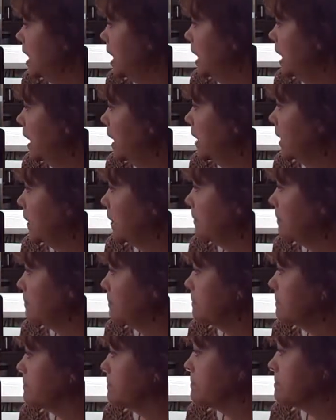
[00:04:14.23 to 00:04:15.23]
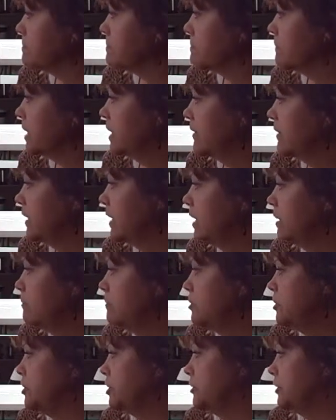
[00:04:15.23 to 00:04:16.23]
Um, the
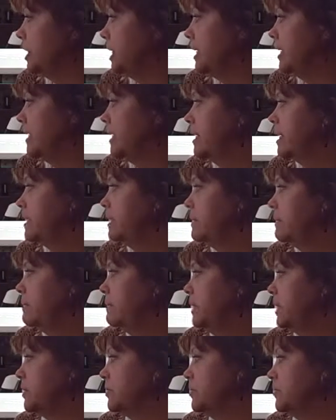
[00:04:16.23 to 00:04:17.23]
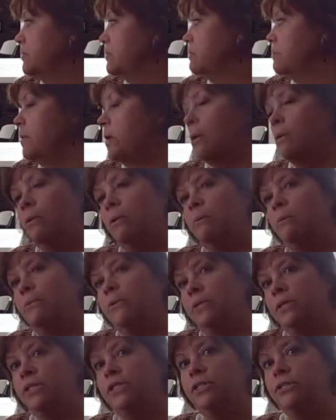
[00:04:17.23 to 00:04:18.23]
imagery, the picture the poem
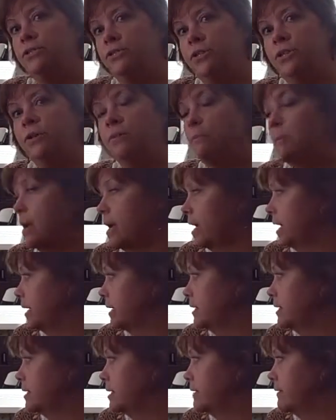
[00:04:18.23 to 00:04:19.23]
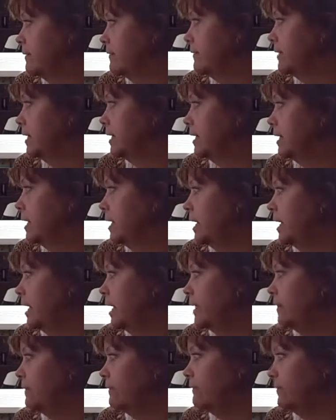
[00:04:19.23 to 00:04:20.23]
puts into your mind.
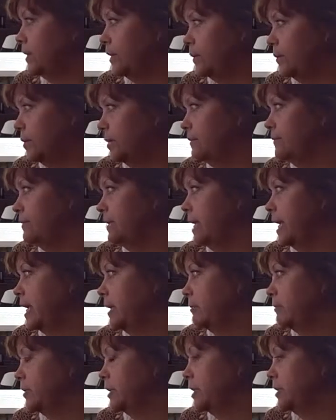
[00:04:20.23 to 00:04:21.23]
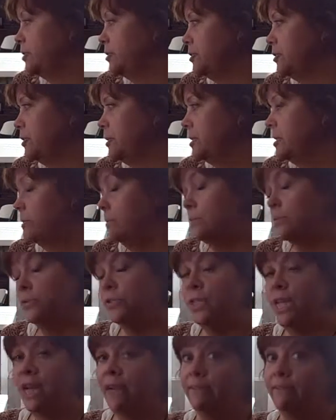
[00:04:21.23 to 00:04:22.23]
And the figurative language,
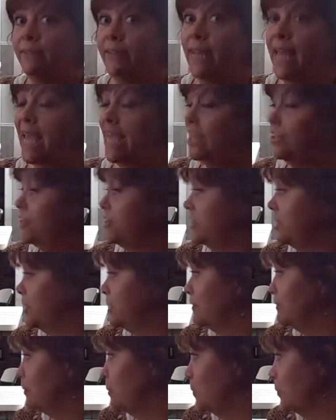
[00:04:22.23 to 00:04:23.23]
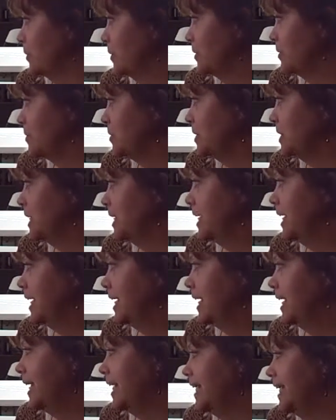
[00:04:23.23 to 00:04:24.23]
personification, of course,
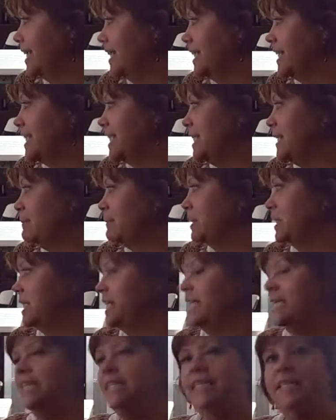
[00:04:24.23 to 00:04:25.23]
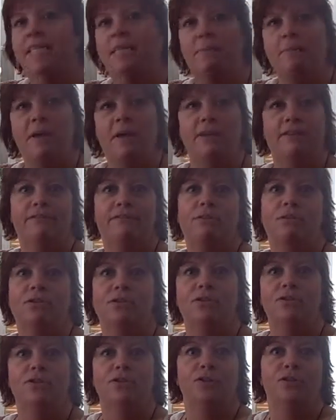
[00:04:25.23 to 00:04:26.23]
and the similes and the
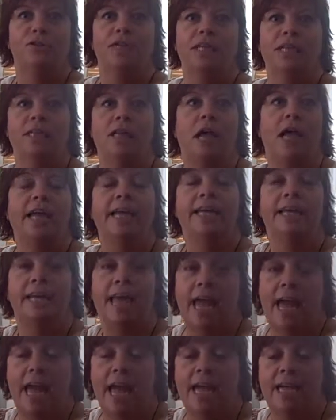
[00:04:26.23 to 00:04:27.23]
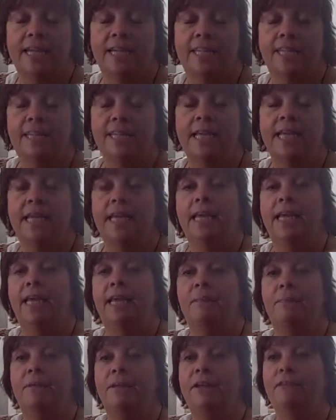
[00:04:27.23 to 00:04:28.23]
metaphors using like and as,
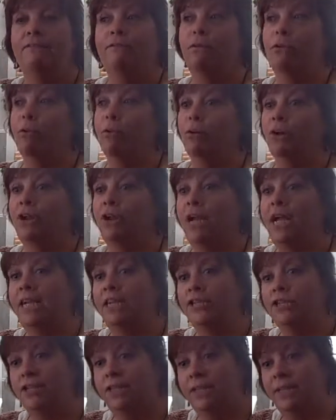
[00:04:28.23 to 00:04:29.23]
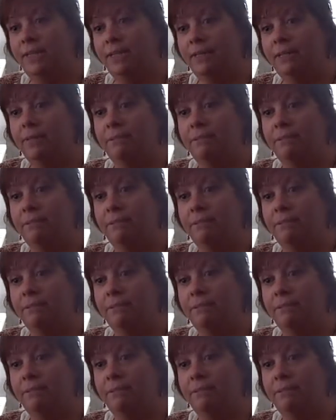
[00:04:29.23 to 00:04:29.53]
and metaphor where you're actually